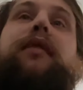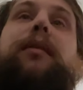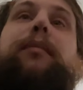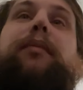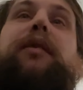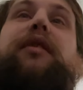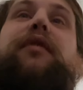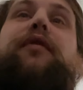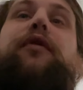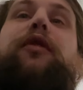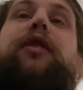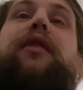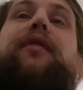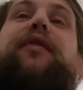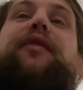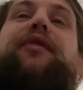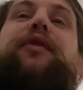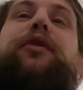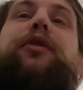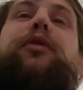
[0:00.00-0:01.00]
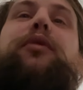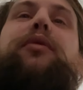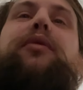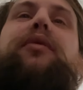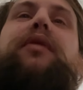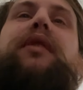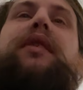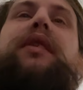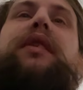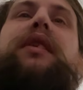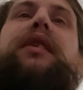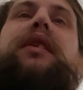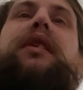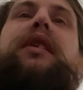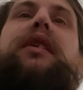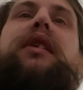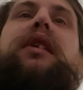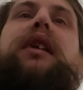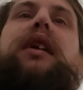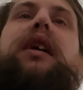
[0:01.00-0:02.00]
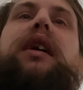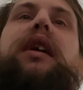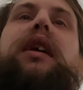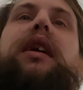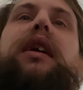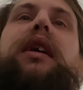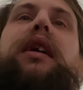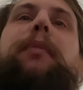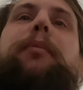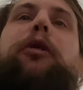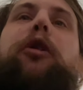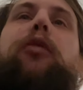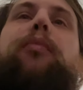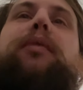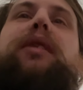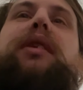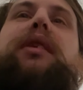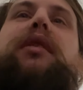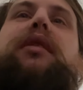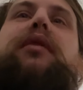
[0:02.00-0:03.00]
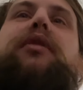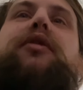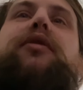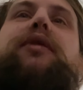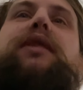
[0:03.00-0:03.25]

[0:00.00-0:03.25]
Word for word: Best phone I've ever used. Uh, I'm hoping to